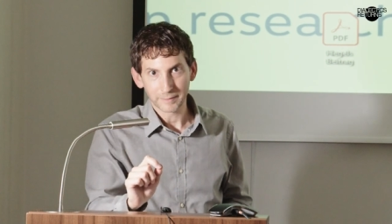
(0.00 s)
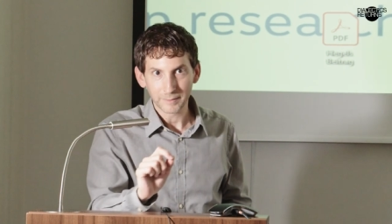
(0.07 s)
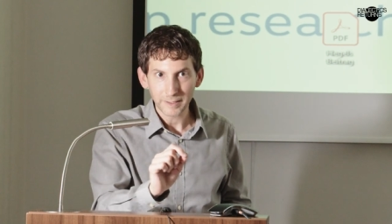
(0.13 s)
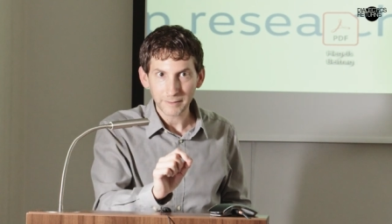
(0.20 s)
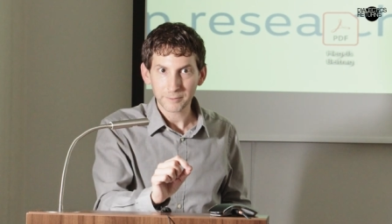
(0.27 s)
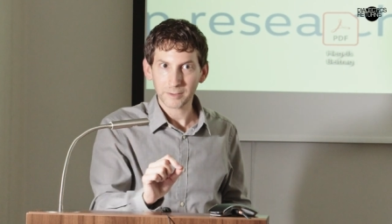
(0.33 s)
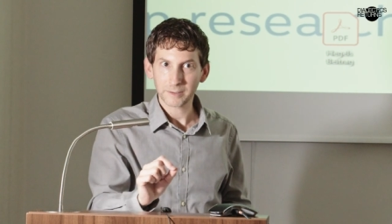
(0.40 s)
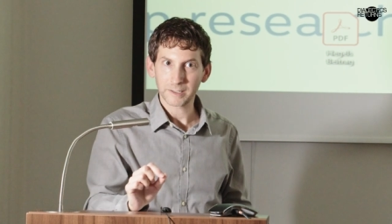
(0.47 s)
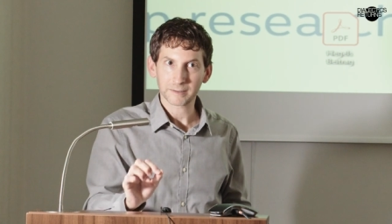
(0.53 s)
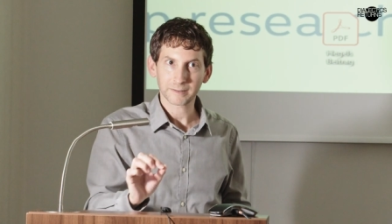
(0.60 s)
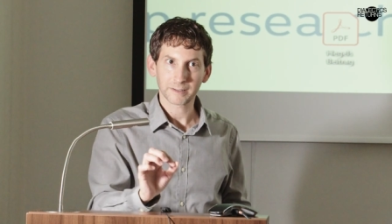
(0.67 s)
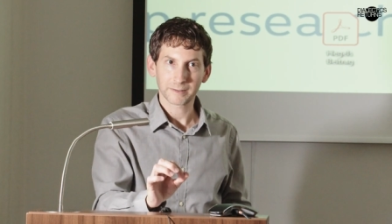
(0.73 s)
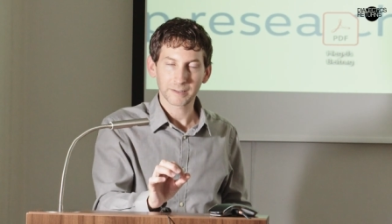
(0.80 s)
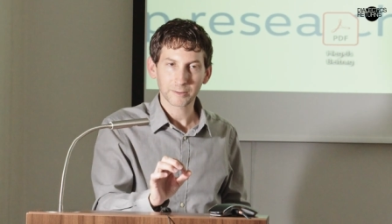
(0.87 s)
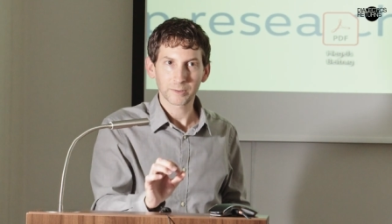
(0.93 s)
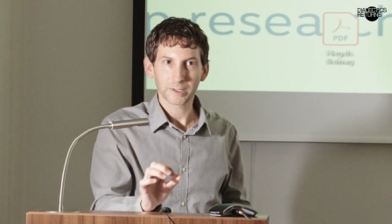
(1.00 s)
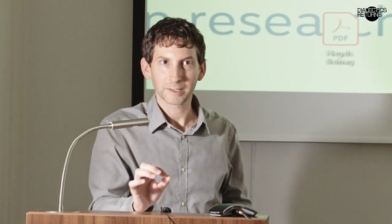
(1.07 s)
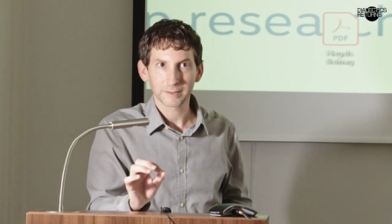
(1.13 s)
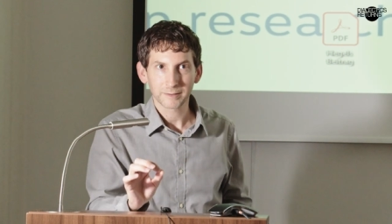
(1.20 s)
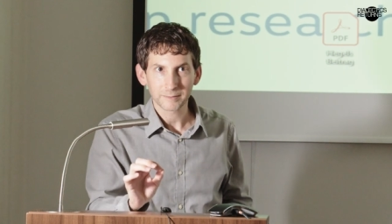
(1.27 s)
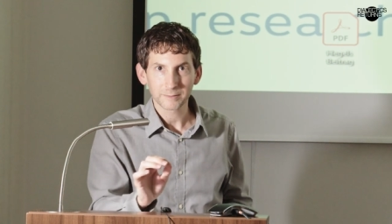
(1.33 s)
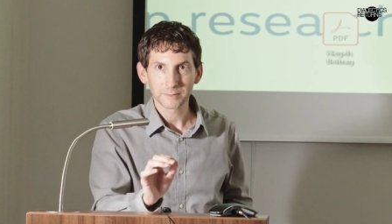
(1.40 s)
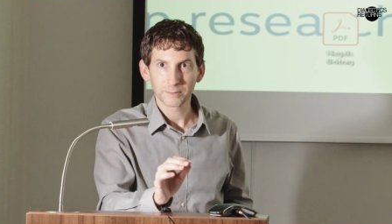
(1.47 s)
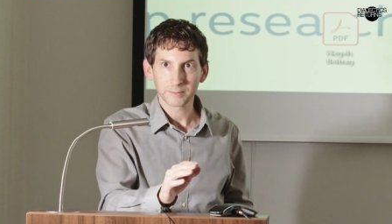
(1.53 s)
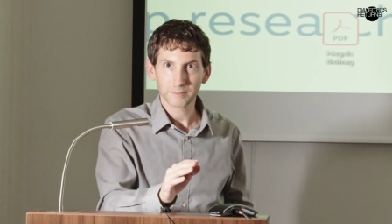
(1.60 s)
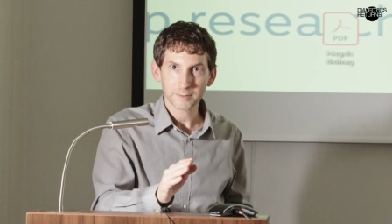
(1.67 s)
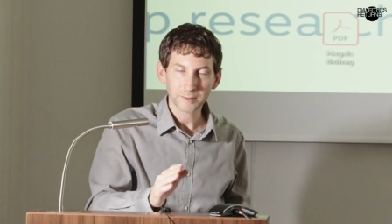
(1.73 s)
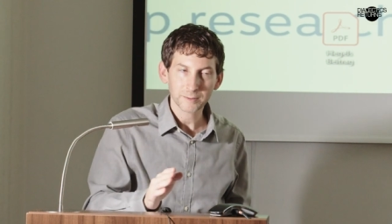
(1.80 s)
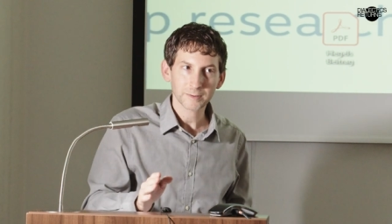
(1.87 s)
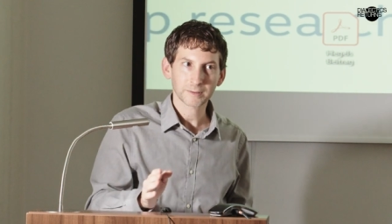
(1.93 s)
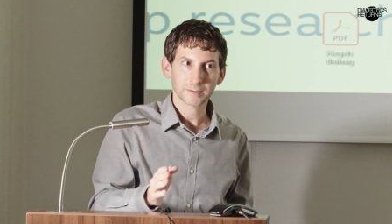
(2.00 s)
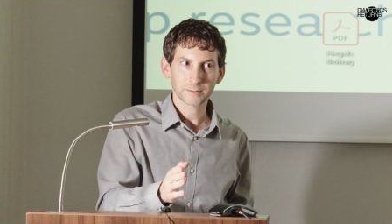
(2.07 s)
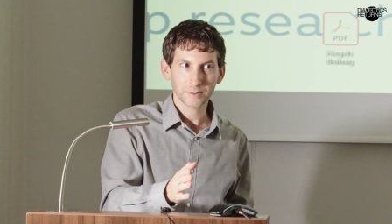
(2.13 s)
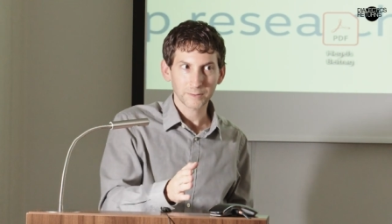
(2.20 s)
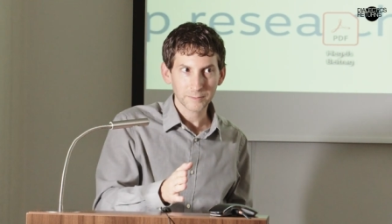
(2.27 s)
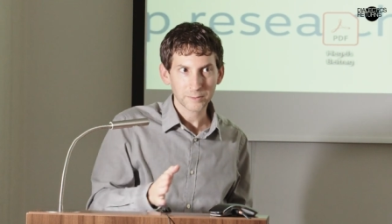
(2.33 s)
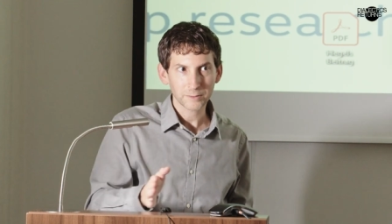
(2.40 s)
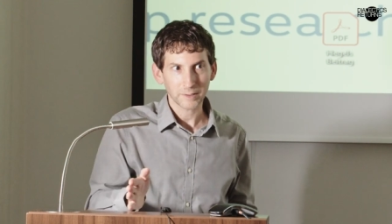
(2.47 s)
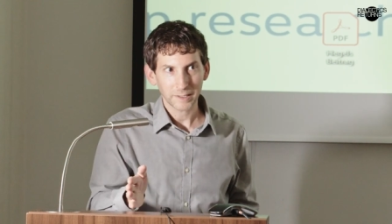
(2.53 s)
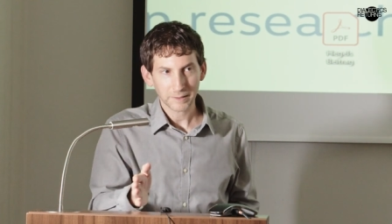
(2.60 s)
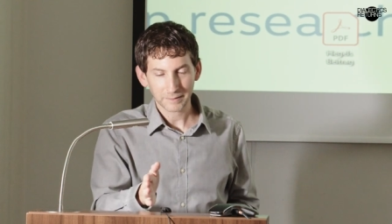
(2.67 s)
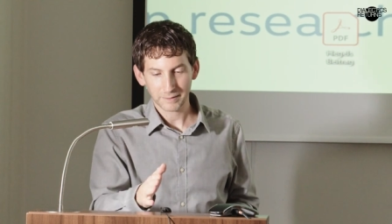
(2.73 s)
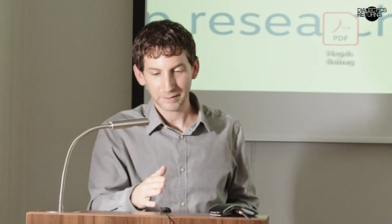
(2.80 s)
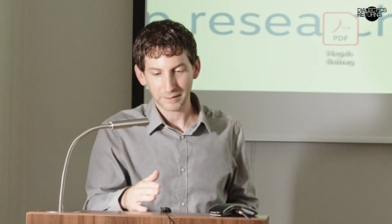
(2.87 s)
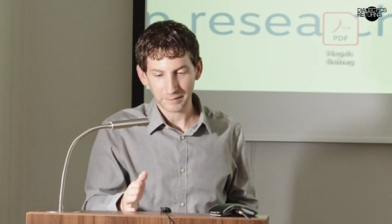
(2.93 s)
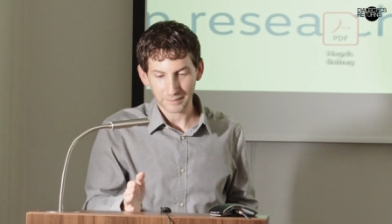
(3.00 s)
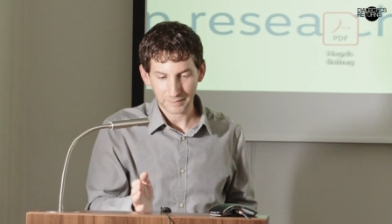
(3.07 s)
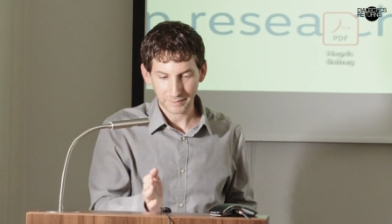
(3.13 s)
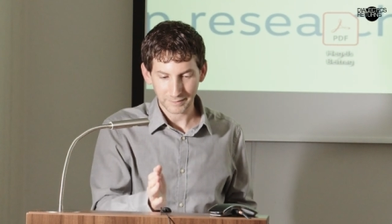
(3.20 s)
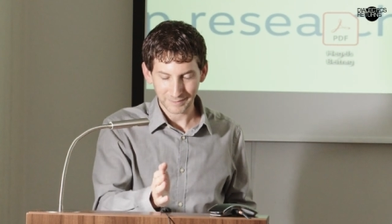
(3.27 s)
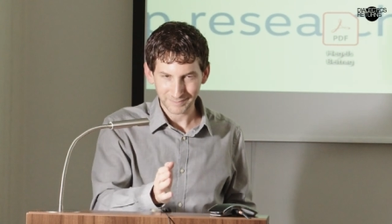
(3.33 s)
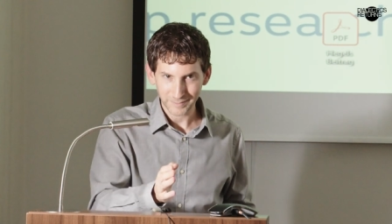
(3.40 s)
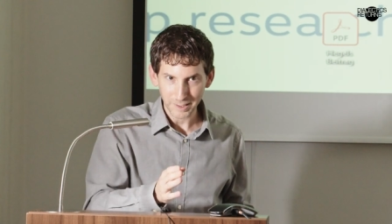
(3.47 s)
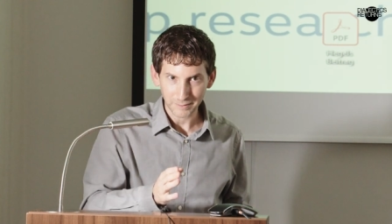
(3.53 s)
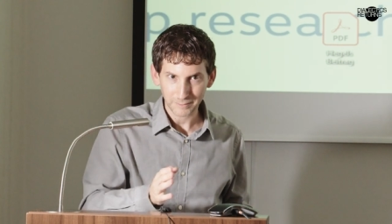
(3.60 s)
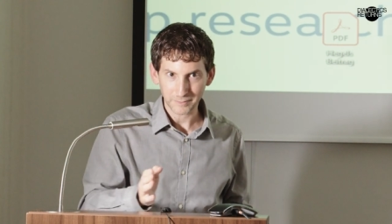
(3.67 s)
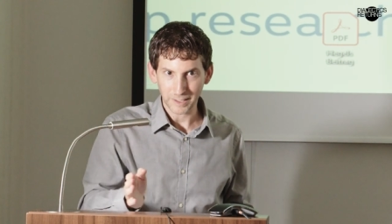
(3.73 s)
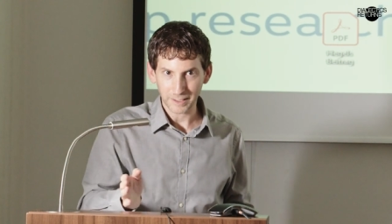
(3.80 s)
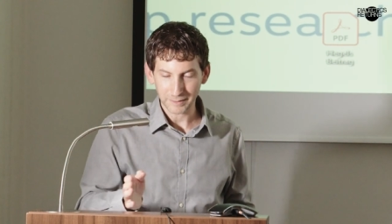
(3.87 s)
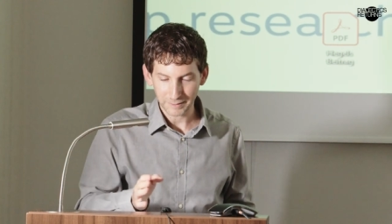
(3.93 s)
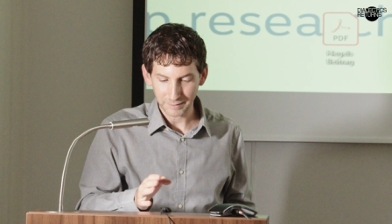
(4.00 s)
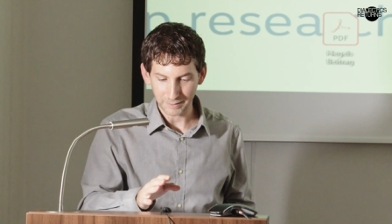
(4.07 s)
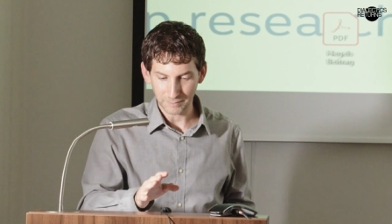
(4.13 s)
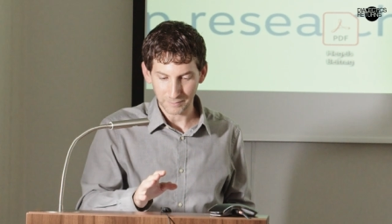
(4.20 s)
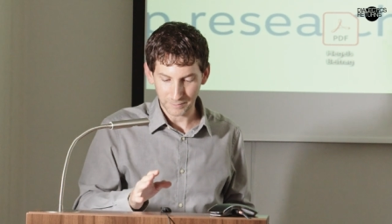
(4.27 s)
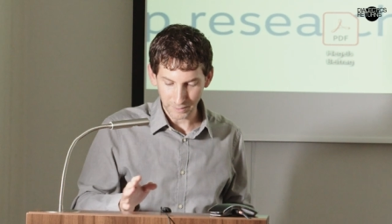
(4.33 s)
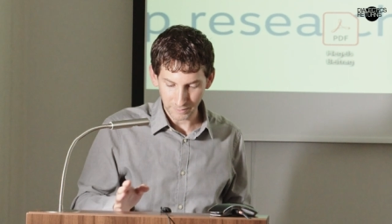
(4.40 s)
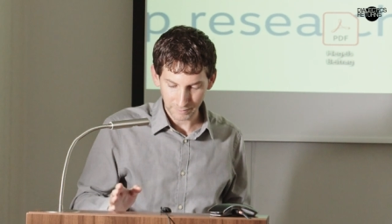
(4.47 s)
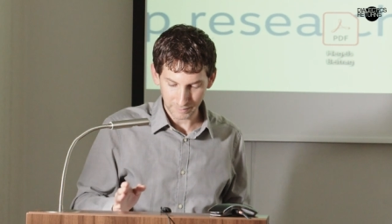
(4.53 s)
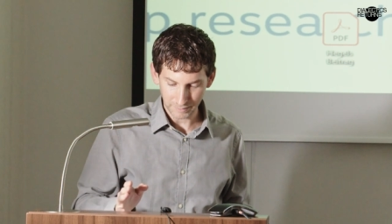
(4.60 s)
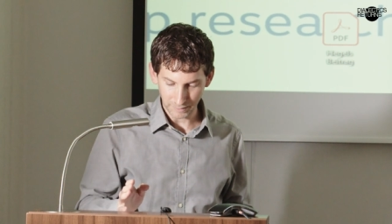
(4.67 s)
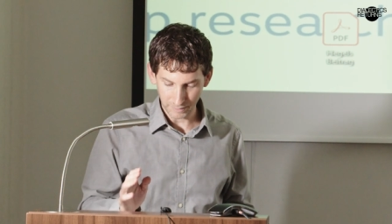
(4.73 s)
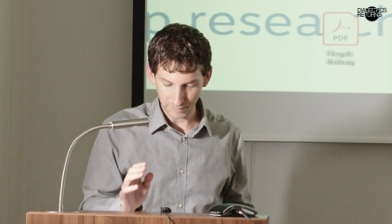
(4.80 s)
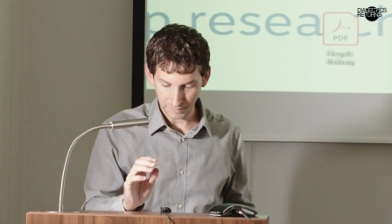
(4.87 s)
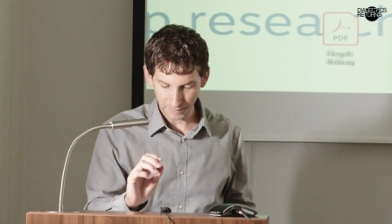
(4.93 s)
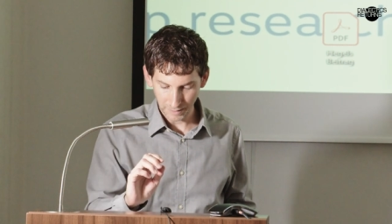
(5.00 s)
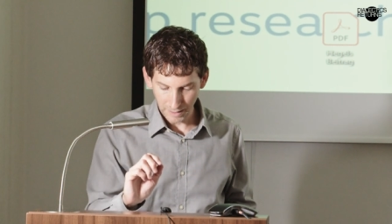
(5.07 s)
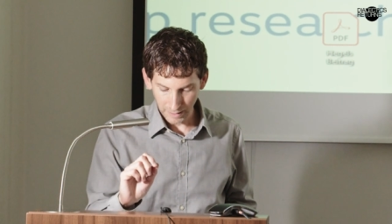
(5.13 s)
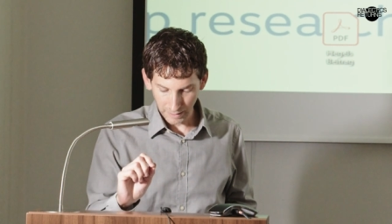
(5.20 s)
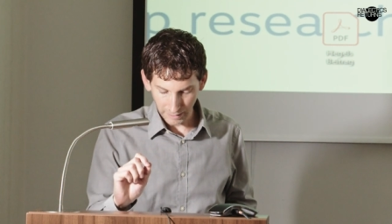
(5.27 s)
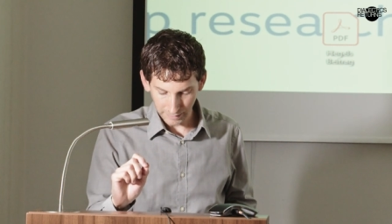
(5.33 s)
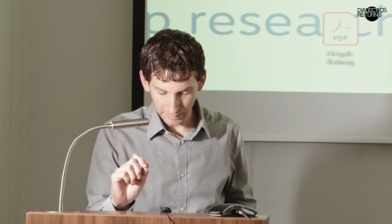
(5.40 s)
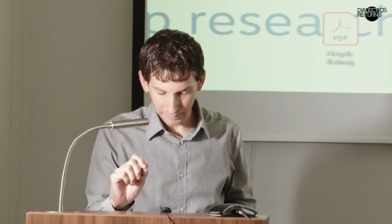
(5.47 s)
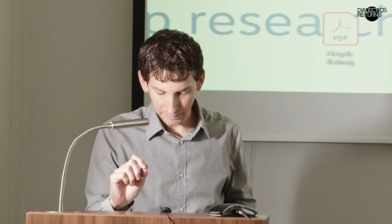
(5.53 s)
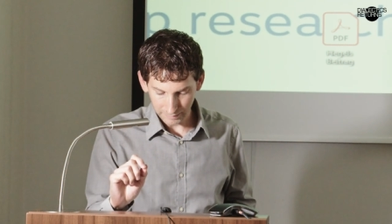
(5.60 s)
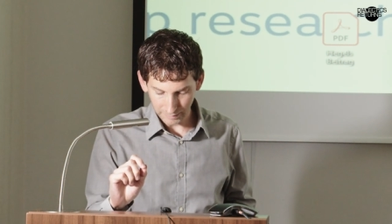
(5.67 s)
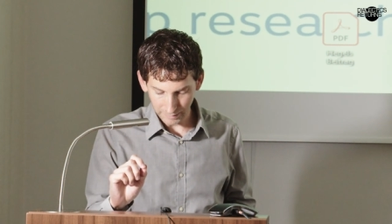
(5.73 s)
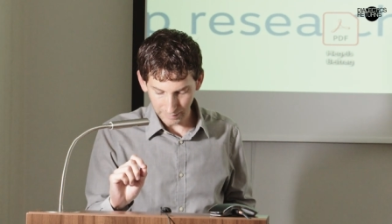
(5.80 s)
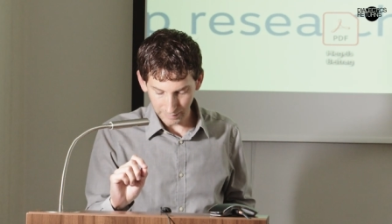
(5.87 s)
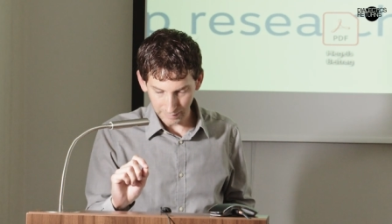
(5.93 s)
nevertheless, I think we can sort of trace these, these feints and false starts as,